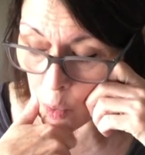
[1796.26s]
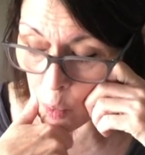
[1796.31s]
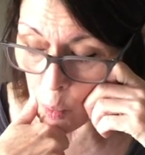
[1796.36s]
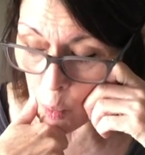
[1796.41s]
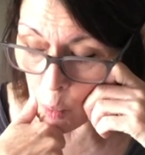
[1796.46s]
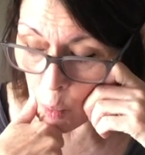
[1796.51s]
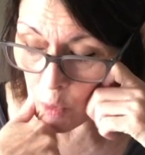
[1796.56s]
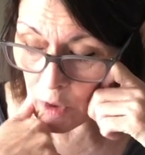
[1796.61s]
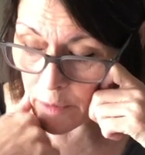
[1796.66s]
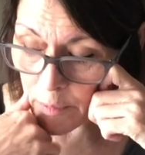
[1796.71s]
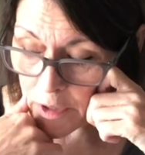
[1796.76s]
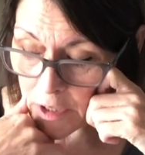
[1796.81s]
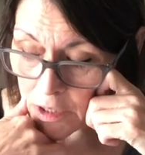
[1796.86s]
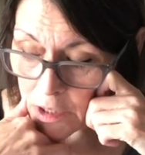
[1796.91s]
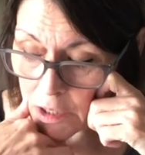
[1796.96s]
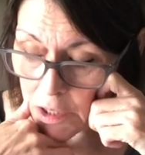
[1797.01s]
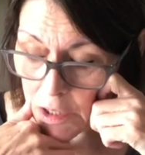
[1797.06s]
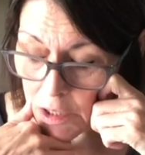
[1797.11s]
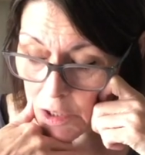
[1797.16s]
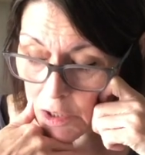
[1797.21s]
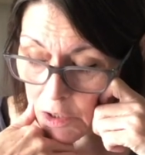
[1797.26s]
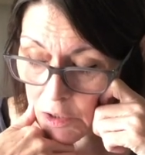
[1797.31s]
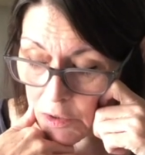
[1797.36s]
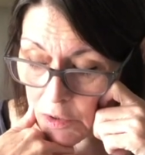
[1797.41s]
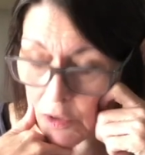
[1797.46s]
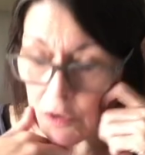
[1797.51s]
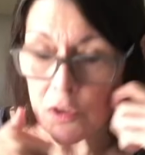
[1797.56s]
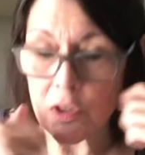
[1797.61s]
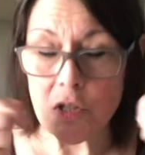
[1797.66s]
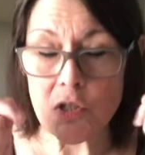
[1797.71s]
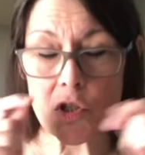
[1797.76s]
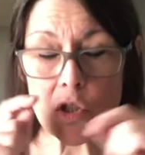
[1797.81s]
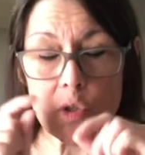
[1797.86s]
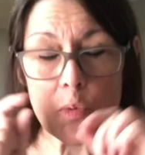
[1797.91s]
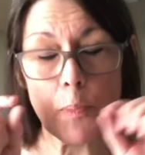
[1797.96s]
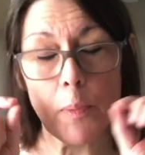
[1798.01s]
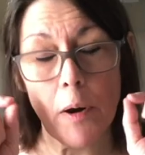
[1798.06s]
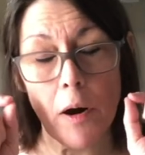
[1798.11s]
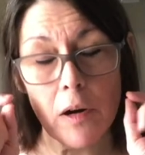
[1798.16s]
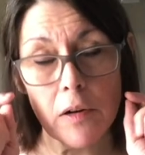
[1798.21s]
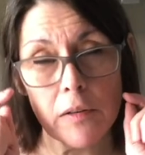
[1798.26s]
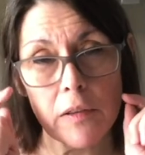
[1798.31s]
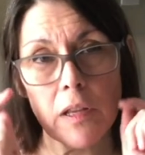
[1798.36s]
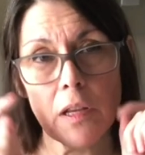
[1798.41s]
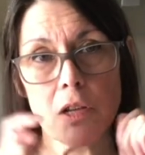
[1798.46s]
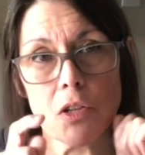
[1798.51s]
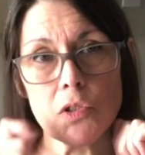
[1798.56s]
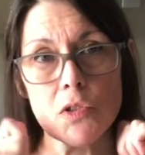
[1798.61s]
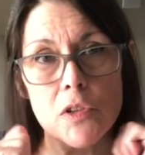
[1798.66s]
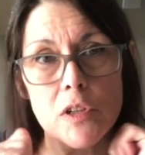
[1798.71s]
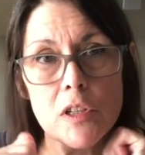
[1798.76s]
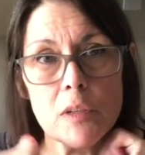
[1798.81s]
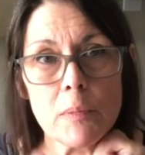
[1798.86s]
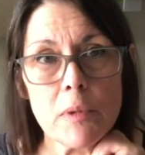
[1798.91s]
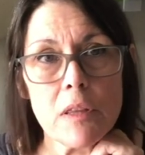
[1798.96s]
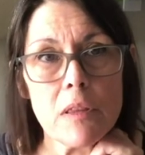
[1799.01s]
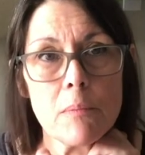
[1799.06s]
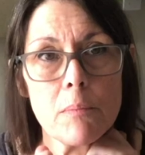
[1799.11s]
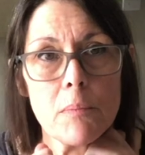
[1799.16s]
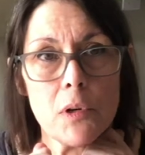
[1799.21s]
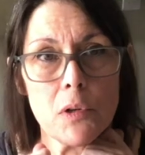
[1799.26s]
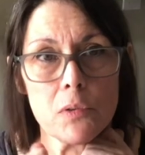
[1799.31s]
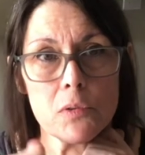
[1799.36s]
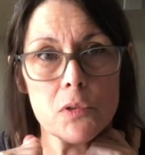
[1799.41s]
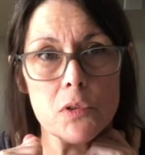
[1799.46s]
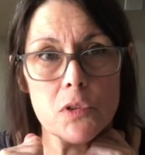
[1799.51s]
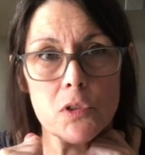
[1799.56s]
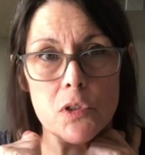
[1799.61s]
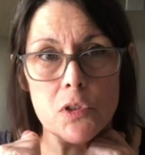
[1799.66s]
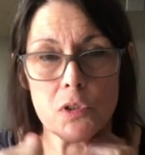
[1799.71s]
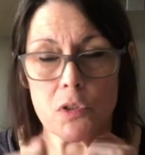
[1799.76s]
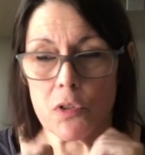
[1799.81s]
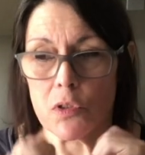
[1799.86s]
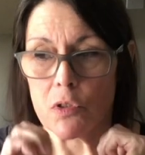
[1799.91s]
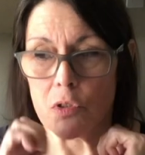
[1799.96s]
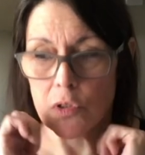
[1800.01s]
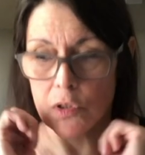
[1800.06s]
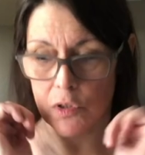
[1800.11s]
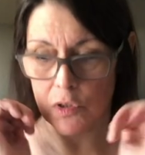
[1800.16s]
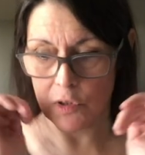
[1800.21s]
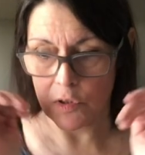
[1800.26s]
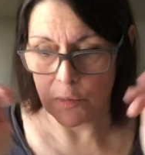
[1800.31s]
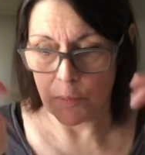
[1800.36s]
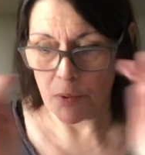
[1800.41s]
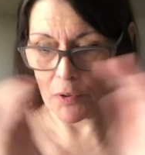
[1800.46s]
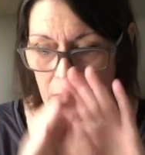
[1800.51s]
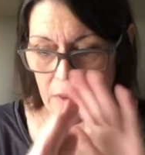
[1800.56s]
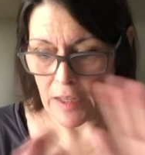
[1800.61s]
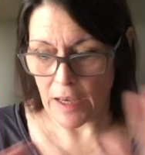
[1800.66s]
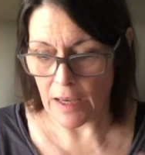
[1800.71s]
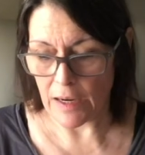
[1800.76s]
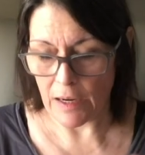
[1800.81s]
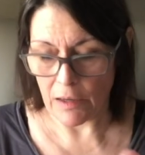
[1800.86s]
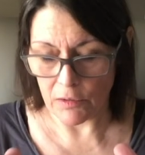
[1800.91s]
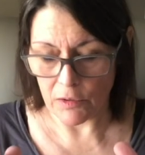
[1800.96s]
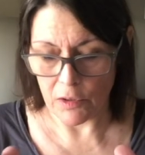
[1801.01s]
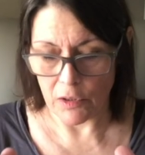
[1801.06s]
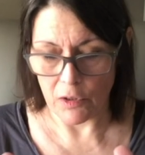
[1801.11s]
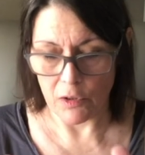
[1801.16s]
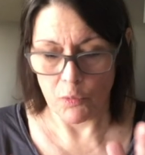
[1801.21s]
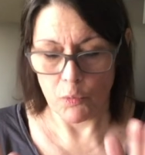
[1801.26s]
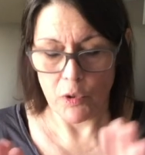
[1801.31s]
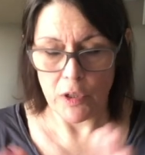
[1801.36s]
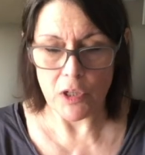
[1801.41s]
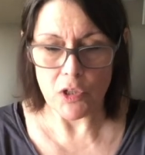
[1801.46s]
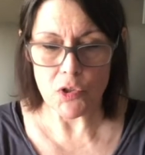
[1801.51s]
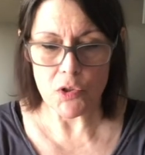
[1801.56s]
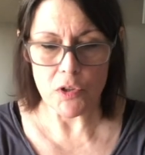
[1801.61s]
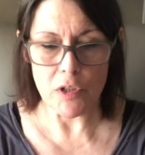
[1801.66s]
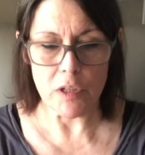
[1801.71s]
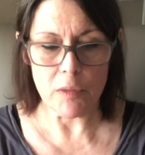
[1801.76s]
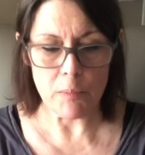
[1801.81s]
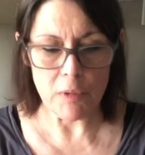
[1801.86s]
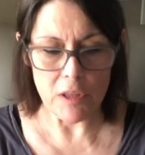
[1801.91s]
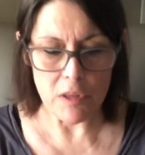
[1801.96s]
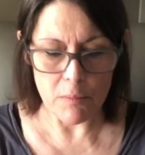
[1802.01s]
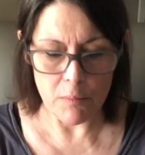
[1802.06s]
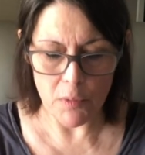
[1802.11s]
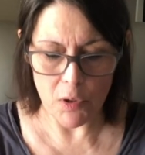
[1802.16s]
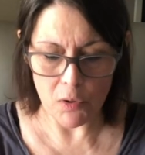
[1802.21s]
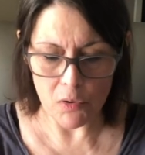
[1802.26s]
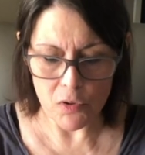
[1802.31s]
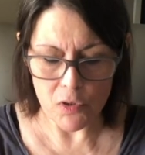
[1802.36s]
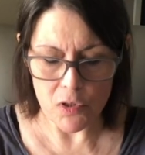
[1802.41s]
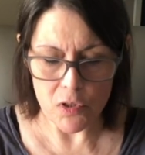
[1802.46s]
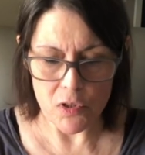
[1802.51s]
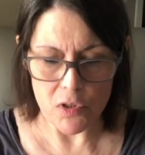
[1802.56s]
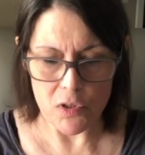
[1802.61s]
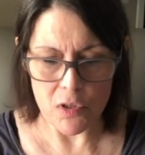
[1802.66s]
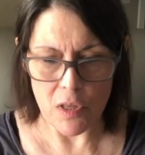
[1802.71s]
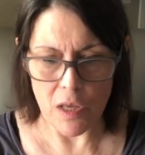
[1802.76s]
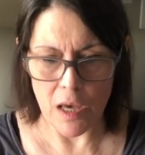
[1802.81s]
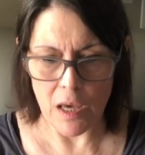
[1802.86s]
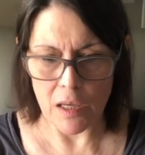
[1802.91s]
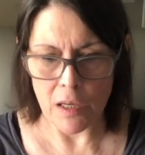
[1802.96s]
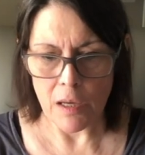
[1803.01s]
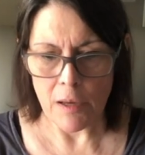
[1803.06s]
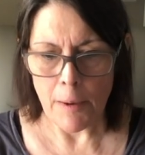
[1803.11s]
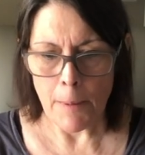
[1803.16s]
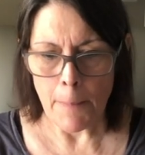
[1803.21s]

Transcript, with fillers: women, this is part that intrigued me the most, just, just to put that out there. What intrigued me the most is that